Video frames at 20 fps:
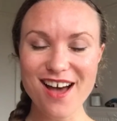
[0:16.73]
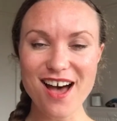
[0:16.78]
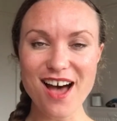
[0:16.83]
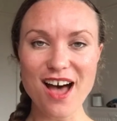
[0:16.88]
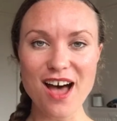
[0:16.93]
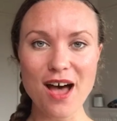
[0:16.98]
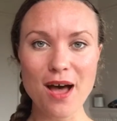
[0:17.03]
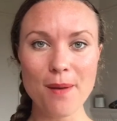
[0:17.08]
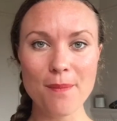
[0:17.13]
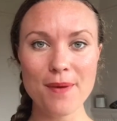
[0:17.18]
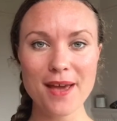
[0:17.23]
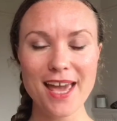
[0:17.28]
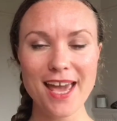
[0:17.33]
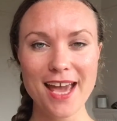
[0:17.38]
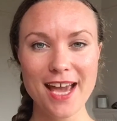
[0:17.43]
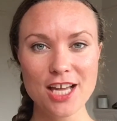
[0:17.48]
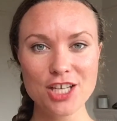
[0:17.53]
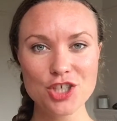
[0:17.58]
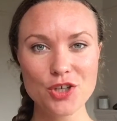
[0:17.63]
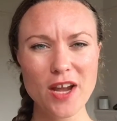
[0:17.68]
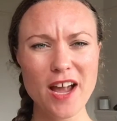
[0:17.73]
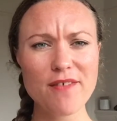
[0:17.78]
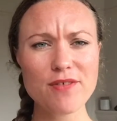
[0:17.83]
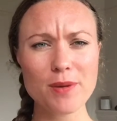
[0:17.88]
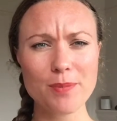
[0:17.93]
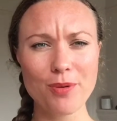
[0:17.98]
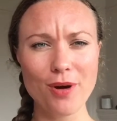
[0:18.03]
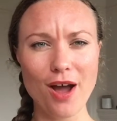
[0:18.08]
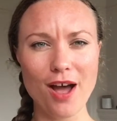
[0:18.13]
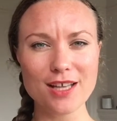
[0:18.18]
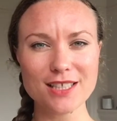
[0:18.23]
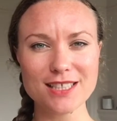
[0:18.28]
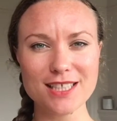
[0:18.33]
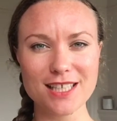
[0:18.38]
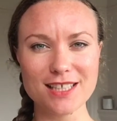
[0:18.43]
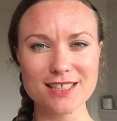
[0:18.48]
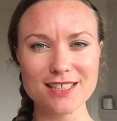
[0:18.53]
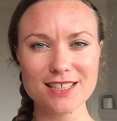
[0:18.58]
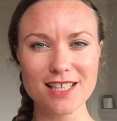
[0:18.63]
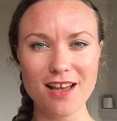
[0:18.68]
And you have the
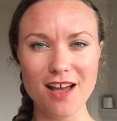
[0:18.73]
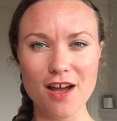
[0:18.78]
process